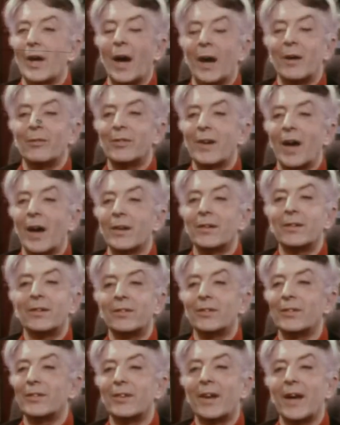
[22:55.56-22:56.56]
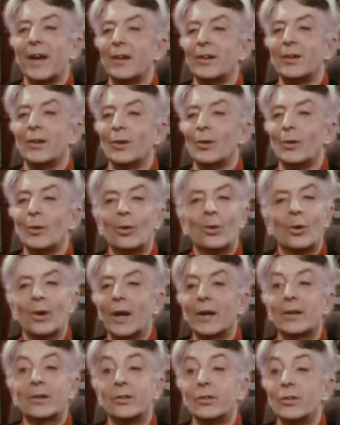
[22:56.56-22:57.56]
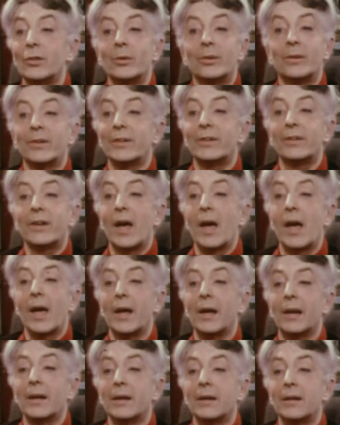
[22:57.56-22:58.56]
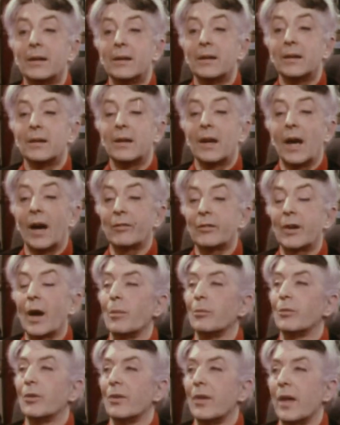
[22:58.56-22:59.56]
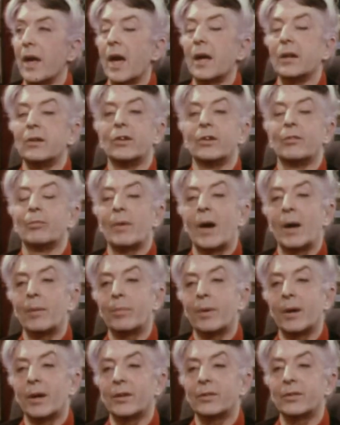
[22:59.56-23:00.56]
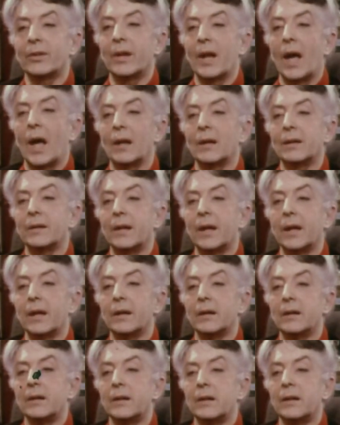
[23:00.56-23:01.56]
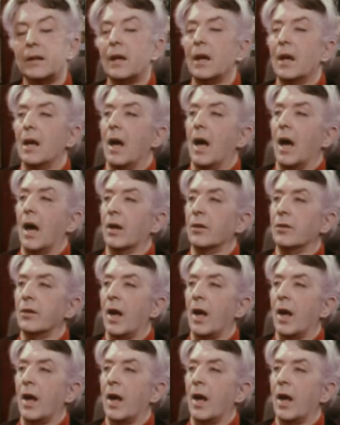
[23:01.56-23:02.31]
I've done and said all I can do and say. I've come to the end of my personality. And